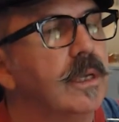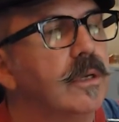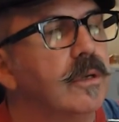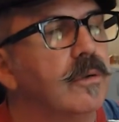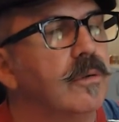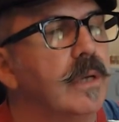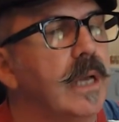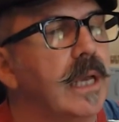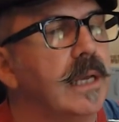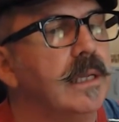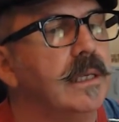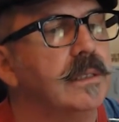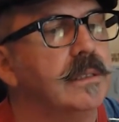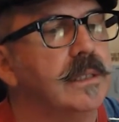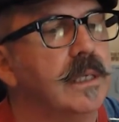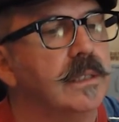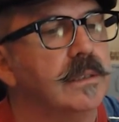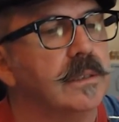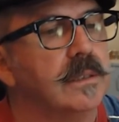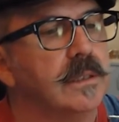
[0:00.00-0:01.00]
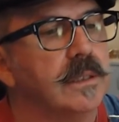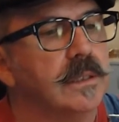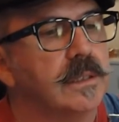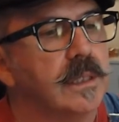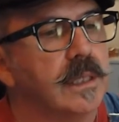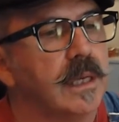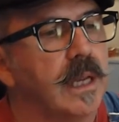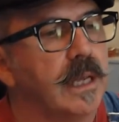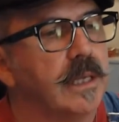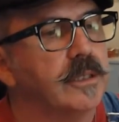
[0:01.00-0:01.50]
creating a sense of
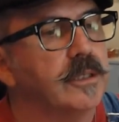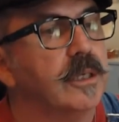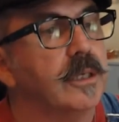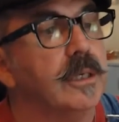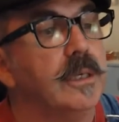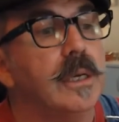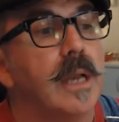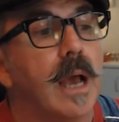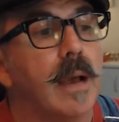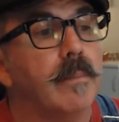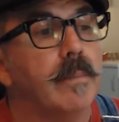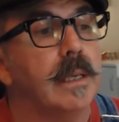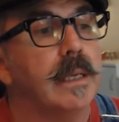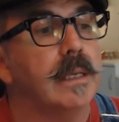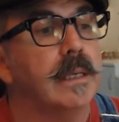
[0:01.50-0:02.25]
disconnection, numbing,